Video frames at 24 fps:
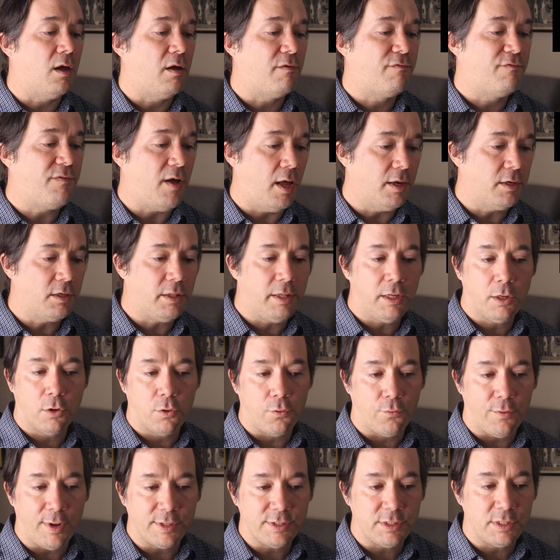fondling
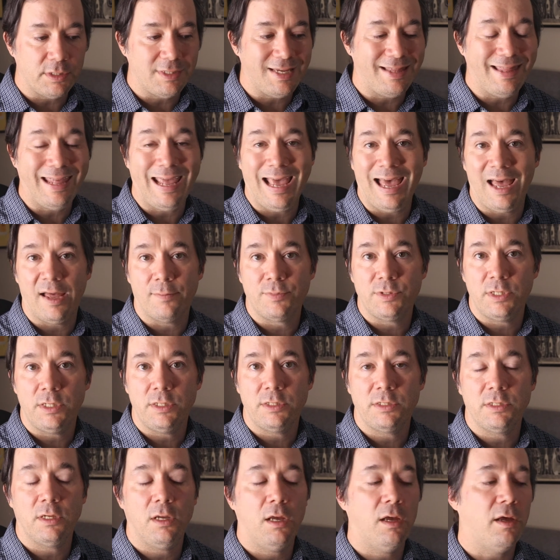caresses in the
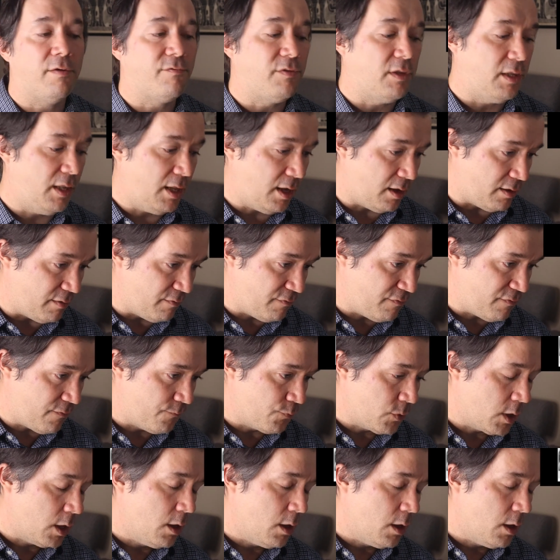absence of love.